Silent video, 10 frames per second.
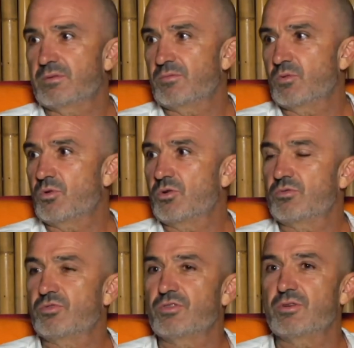the world
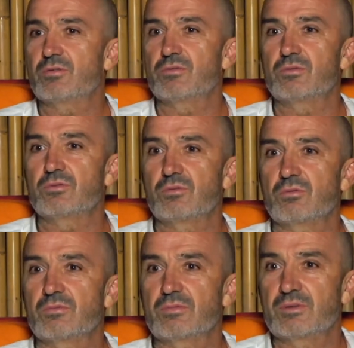yourself, or
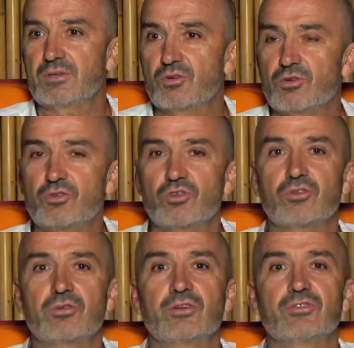your
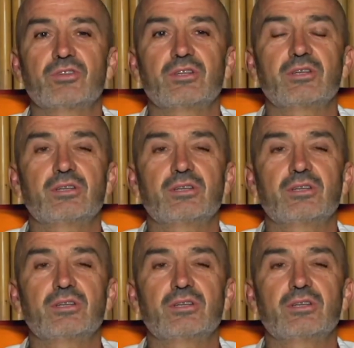curiosity.